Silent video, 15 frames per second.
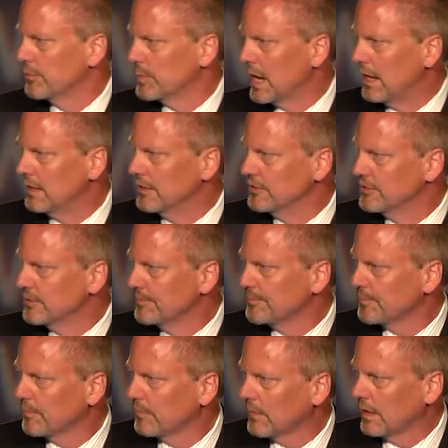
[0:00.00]
from college.
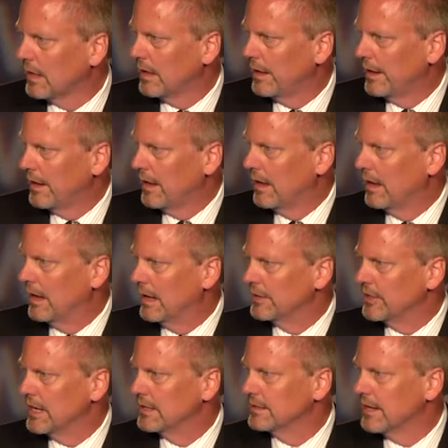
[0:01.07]

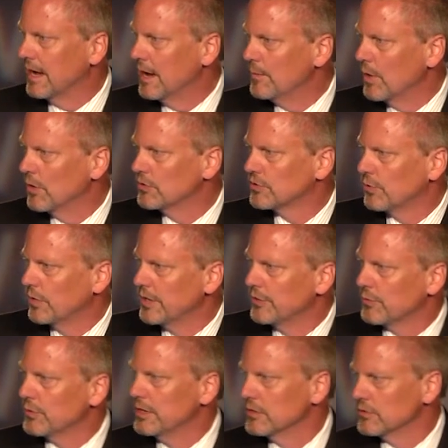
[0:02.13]
At that time, I was
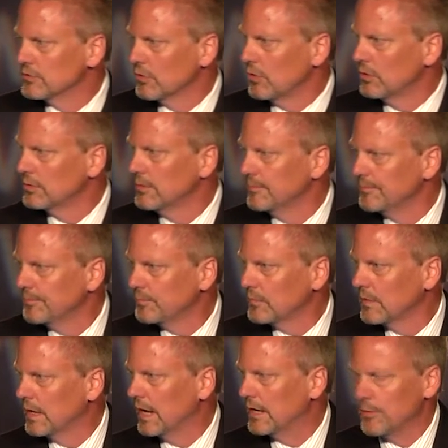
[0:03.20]
23 years old,
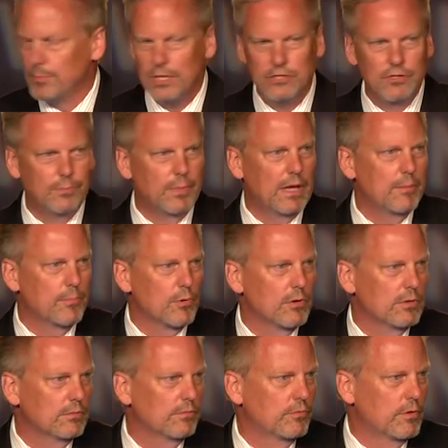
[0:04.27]
had a piece of
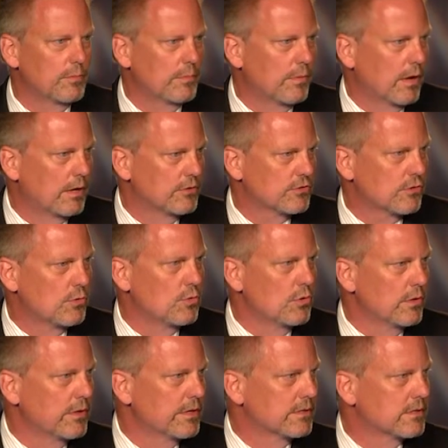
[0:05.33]
paper from a
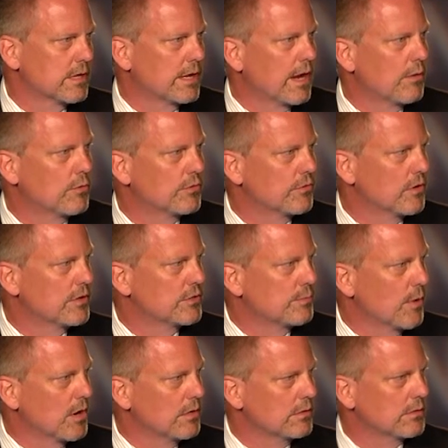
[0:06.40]
school that said I was very
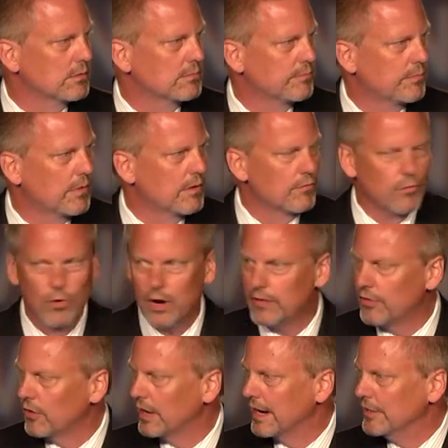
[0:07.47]
smart, therefore I
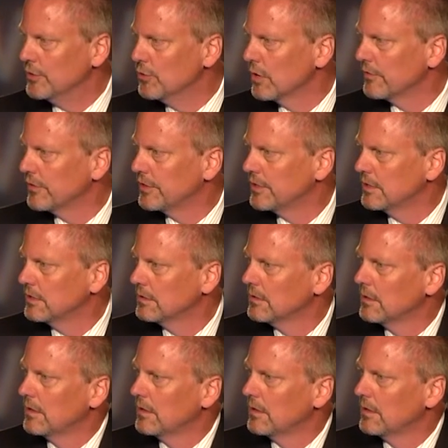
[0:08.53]
thought I knew everything.